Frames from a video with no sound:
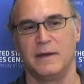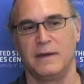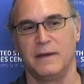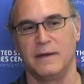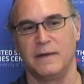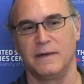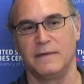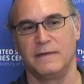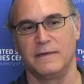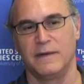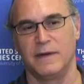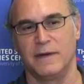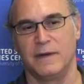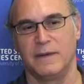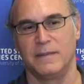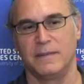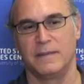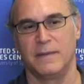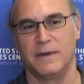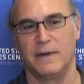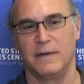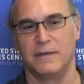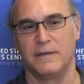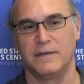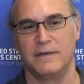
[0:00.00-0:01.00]

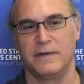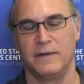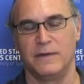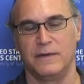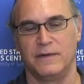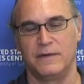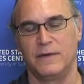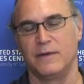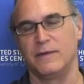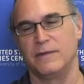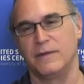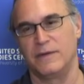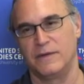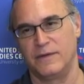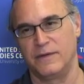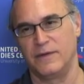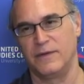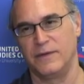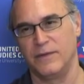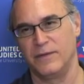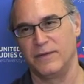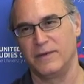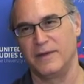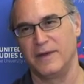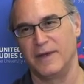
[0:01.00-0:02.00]
of two. So
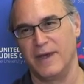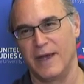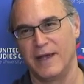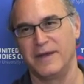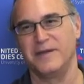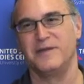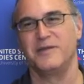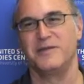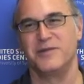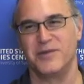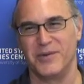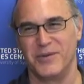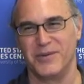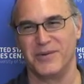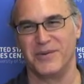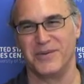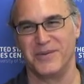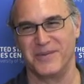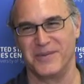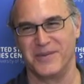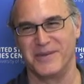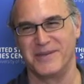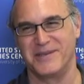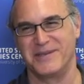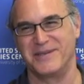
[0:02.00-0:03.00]
the end two
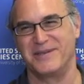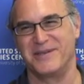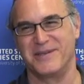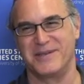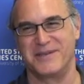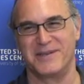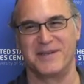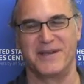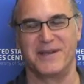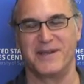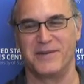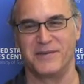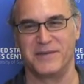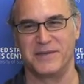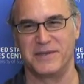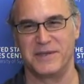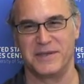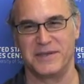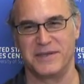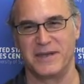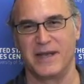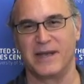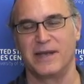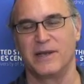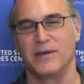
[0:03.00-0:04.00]
was just that it was the
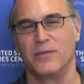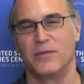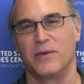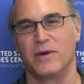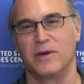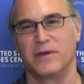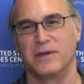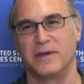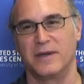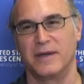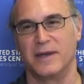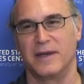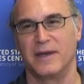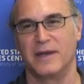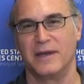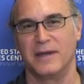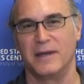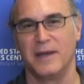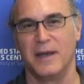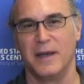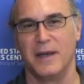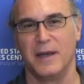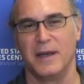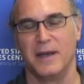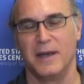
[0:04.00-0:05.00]
second work that I
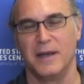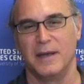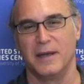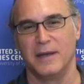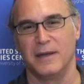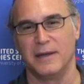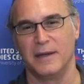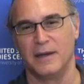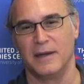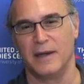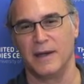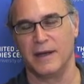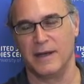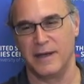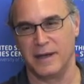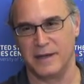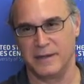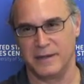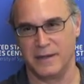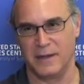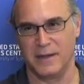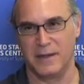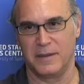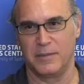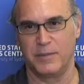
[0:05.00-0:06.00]

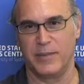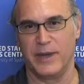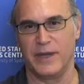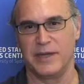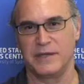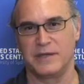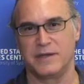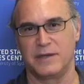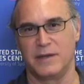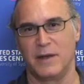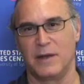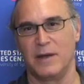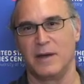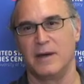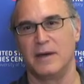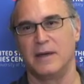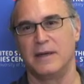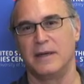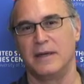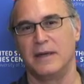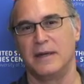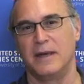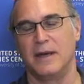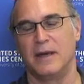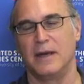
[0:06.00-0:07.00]
had done based
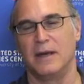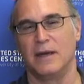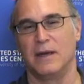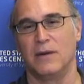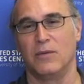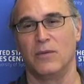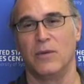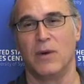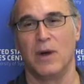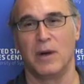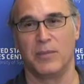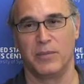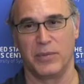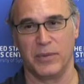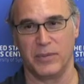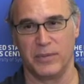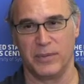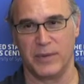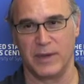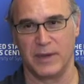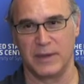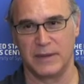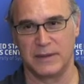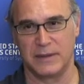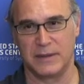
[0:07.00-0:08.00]
on a wampum
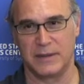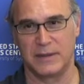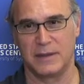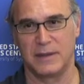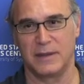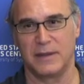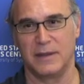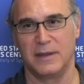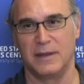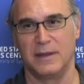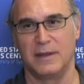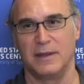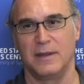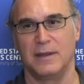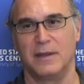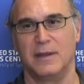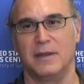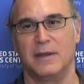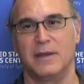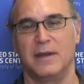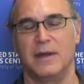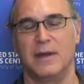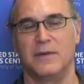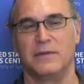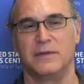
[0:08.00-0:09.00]
belt
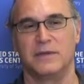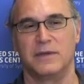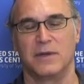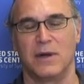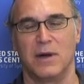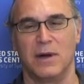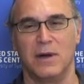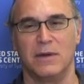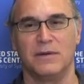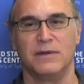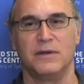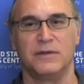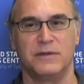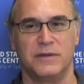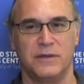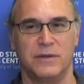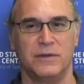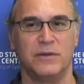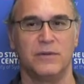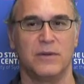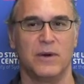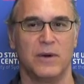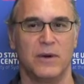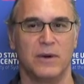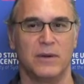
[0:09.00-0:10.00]
that was called the
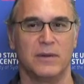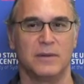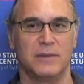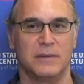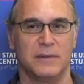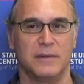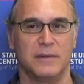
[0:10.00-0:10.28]
TwoRow